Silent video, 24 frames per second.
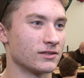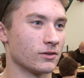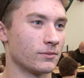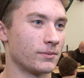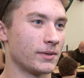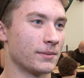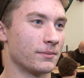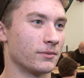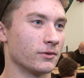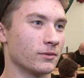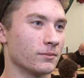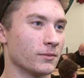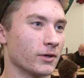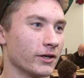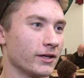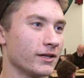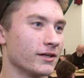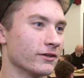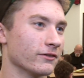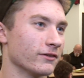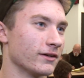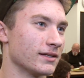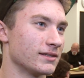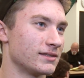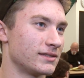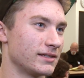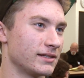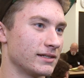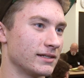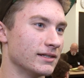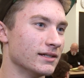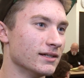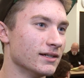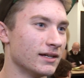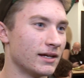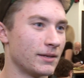so people are more
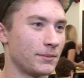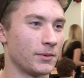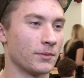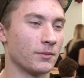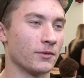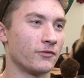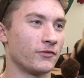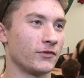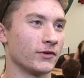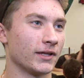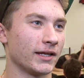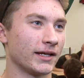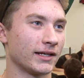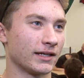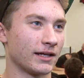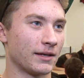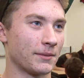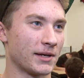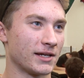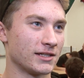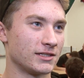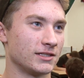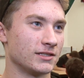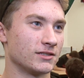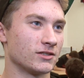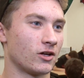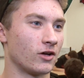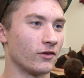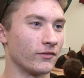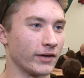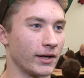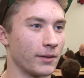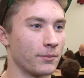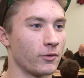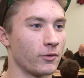interested, people feel like I'm actually solving a